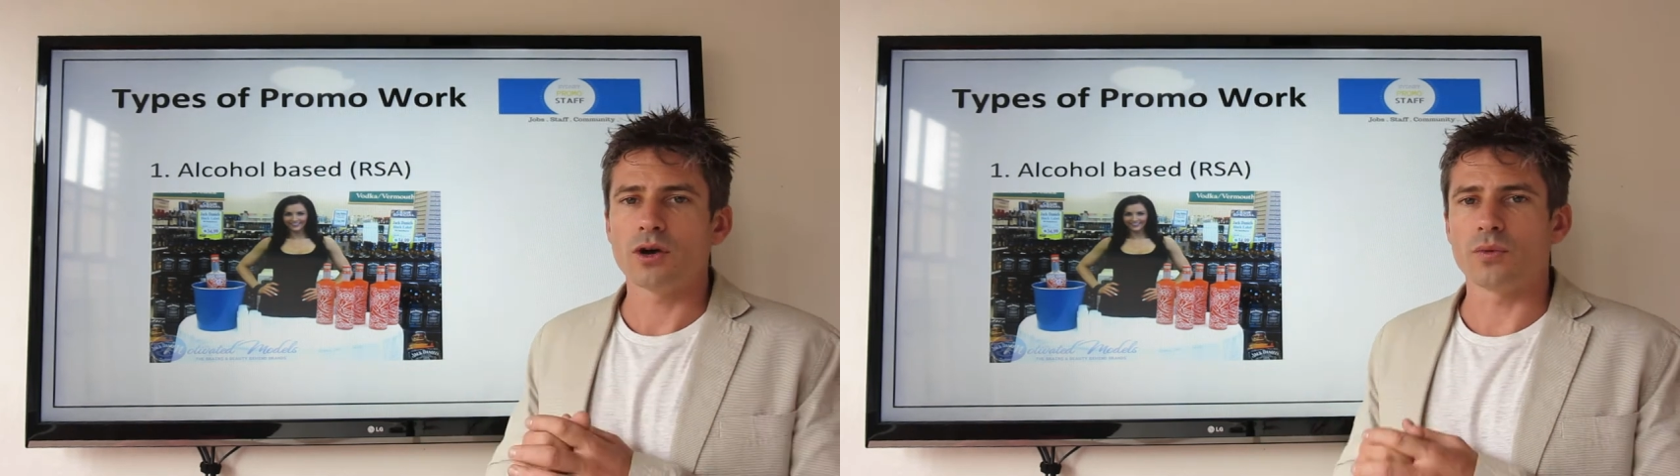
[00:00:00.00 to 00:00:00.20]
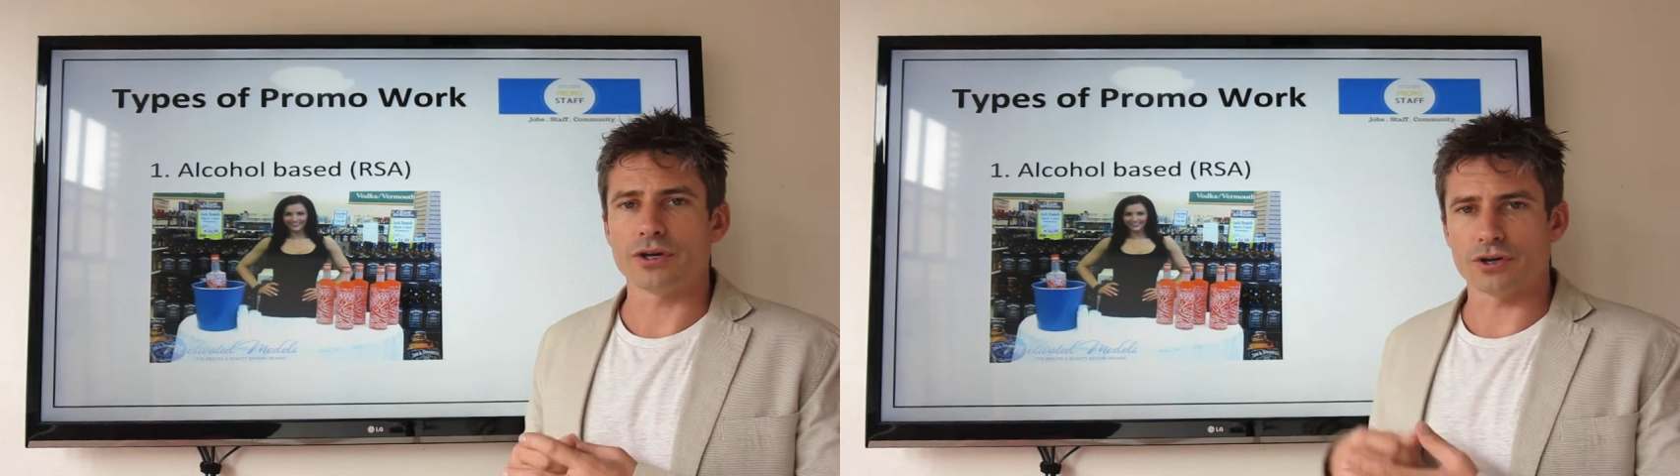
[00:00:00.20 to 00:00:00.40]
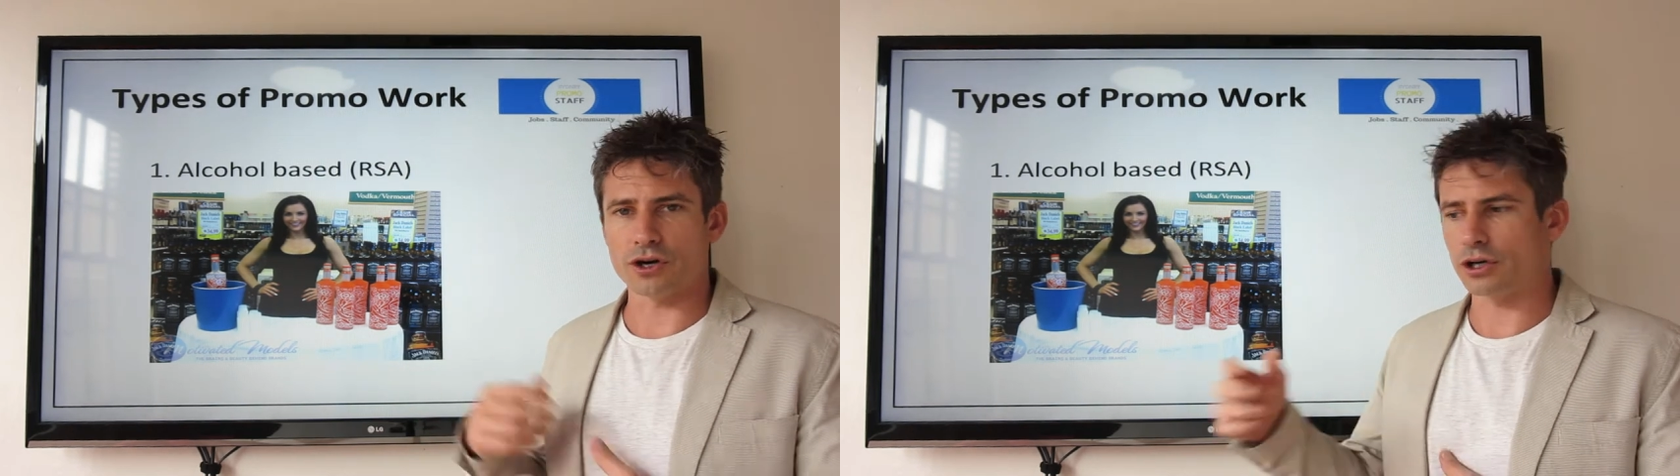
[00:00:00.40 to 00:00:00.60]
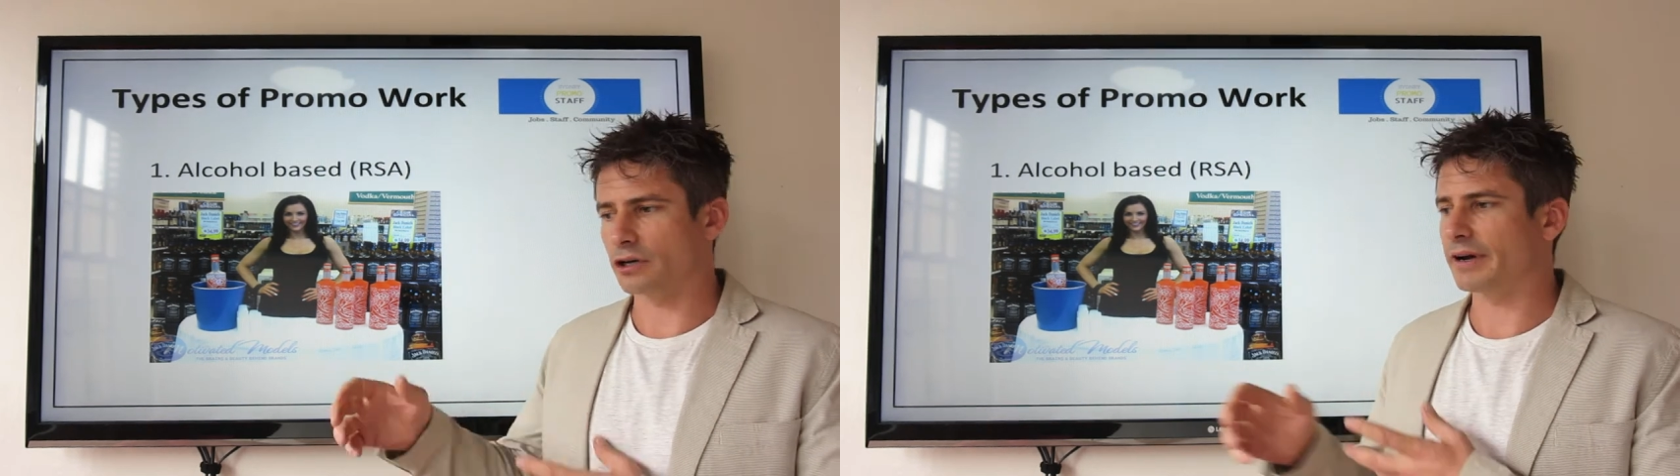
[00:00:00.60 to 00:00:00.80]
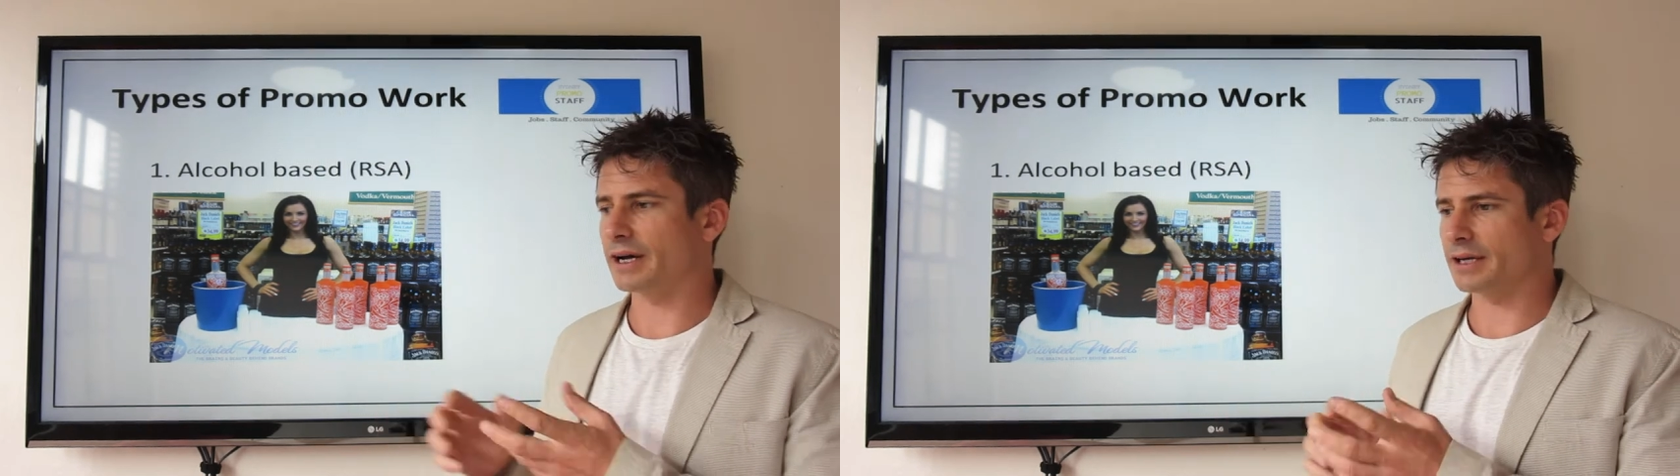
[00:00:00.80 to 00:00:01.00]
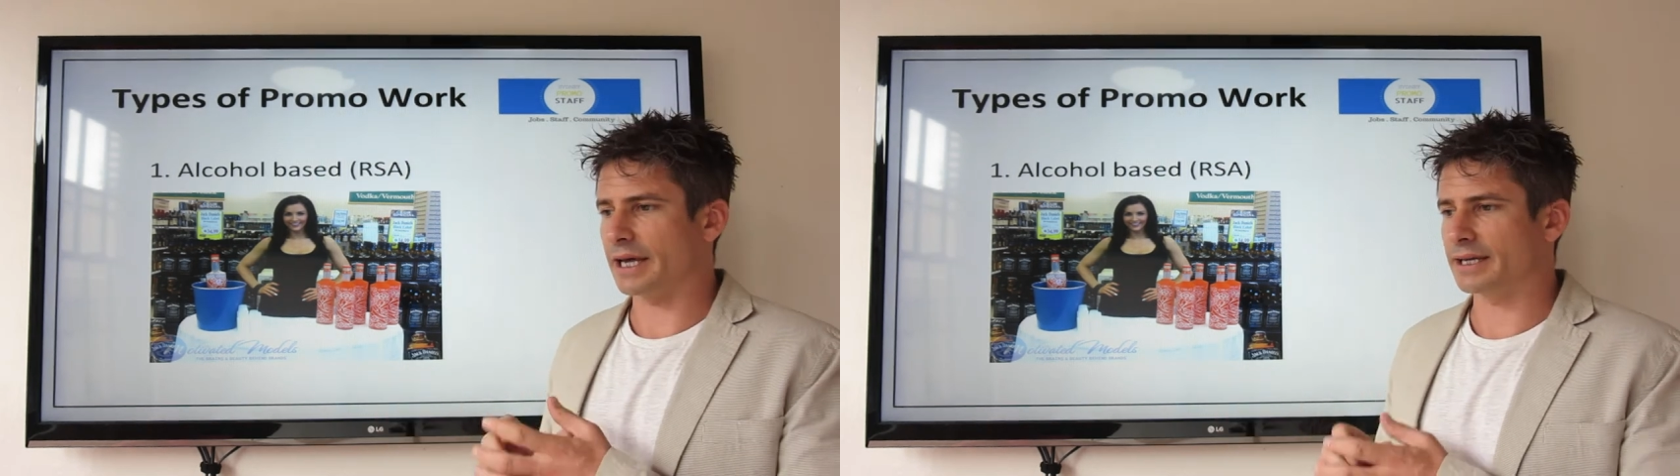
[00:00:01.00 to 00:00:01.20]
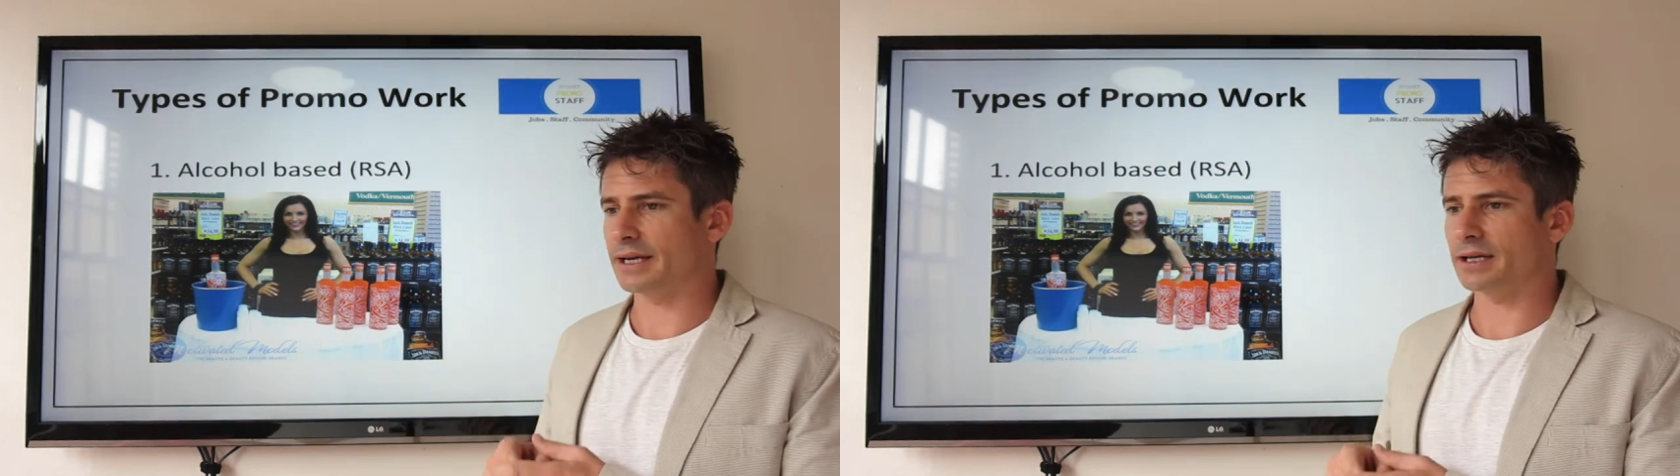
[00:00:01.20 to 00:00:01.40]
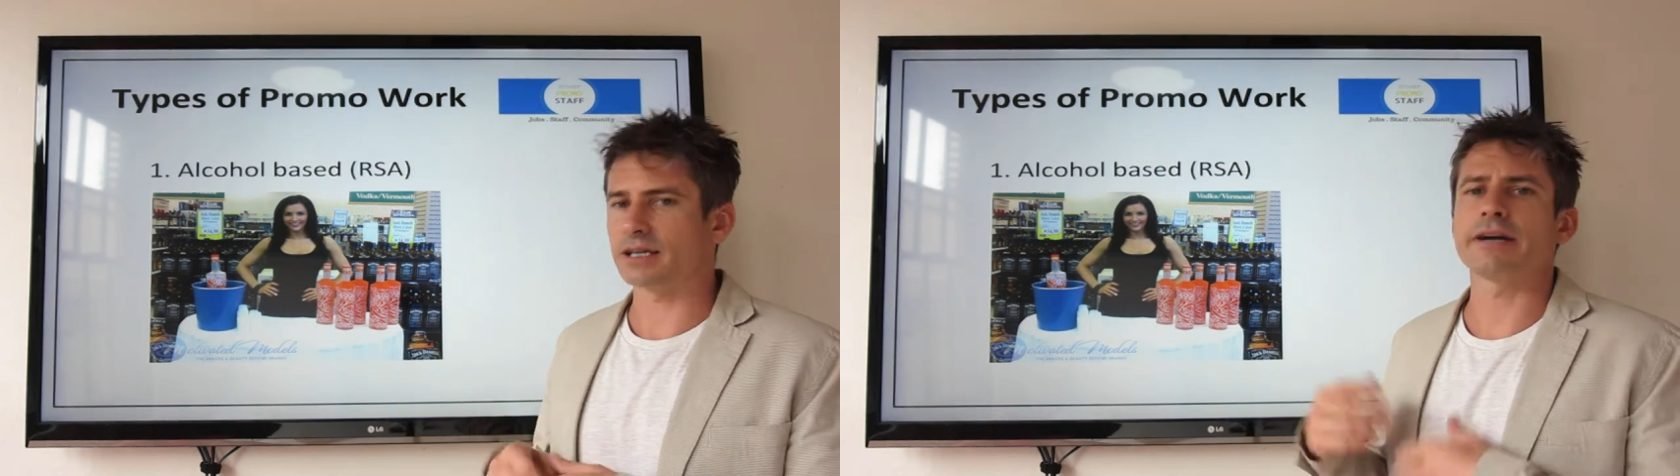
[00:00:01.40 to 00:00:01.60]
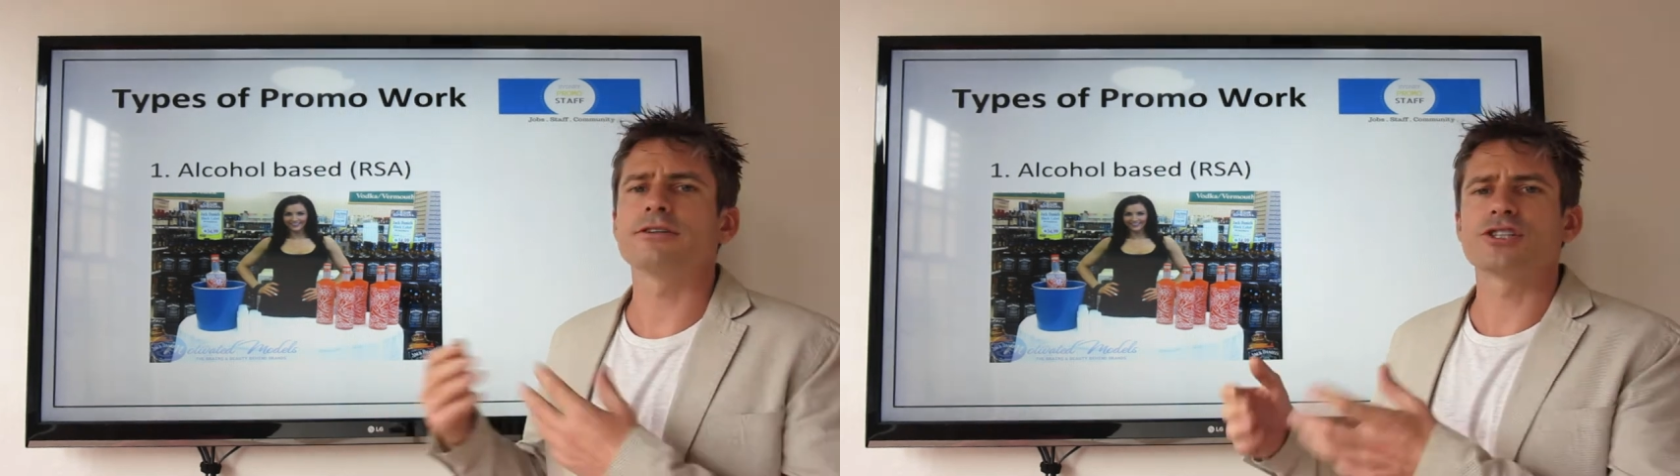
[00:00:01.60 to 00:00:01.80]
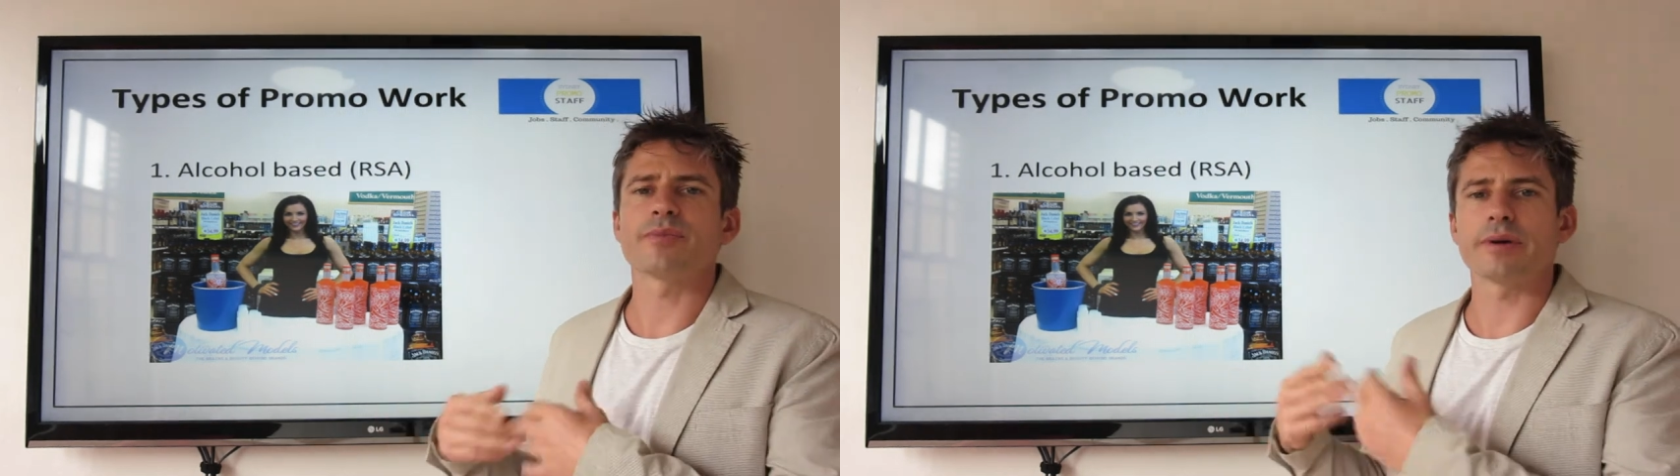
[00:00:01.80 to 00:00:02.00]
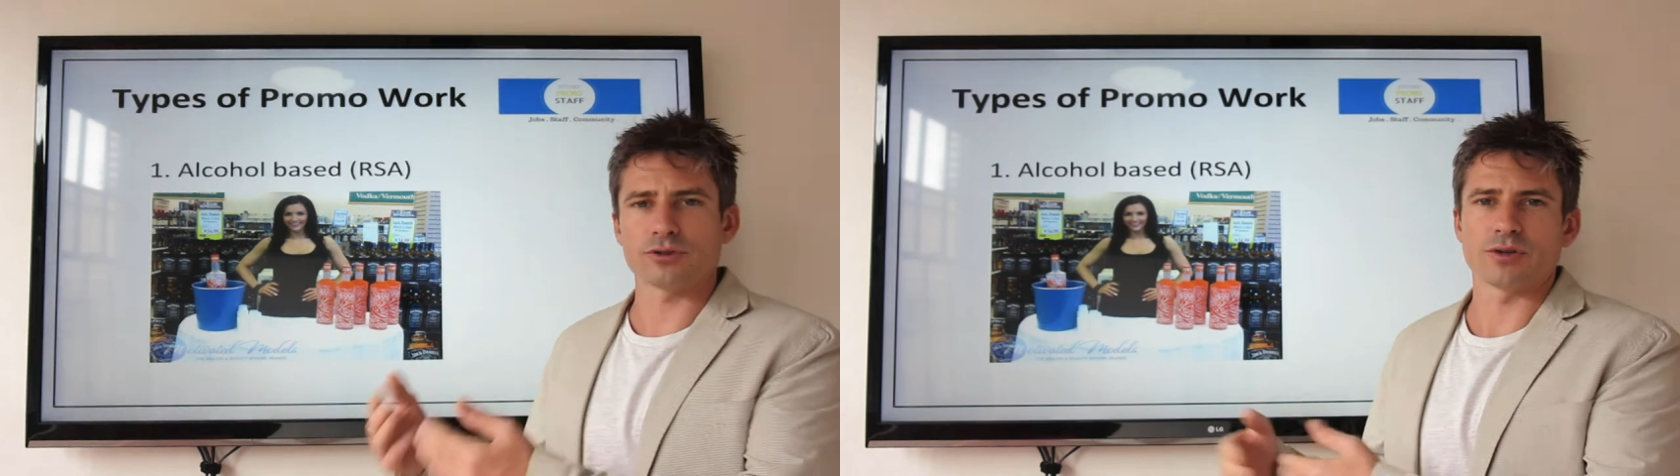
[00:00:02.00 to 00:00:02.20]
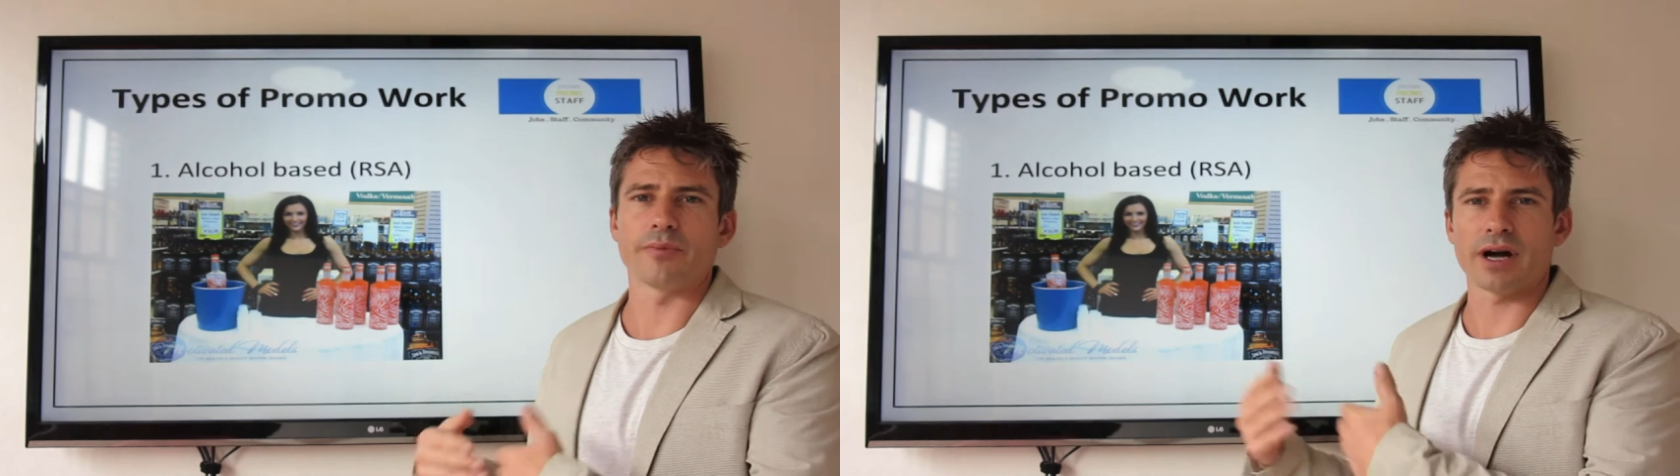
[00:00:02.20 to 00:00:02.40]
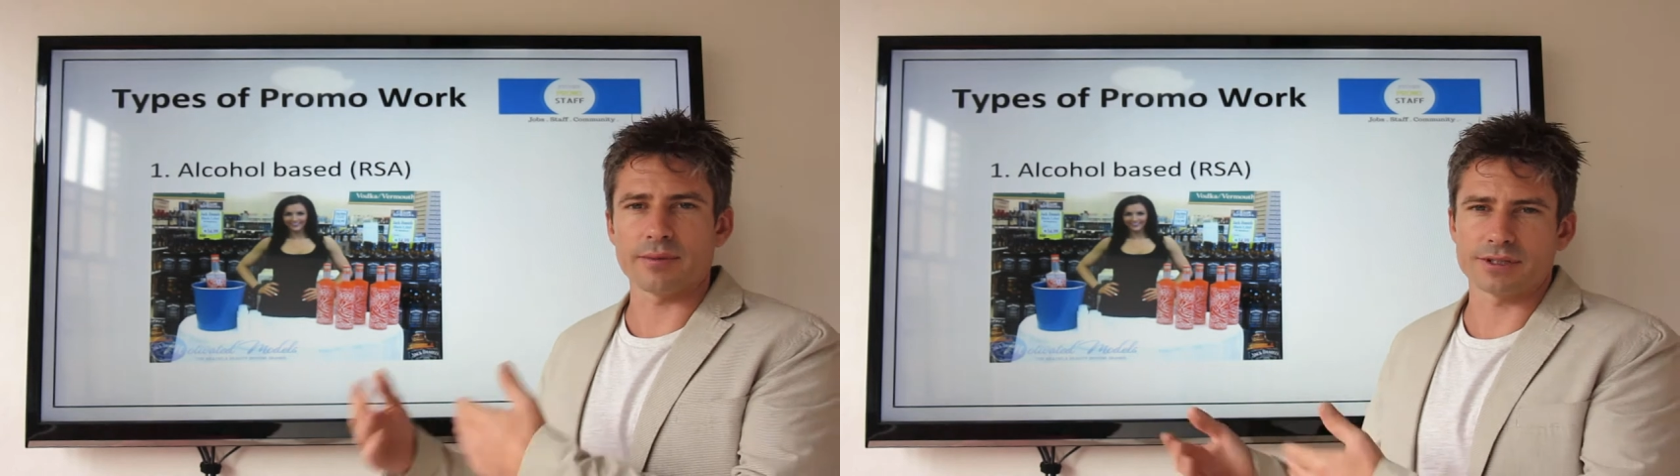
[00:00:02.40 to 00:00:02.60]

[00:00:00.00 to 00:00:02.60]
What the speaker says: where you're going around and encouraging people to buy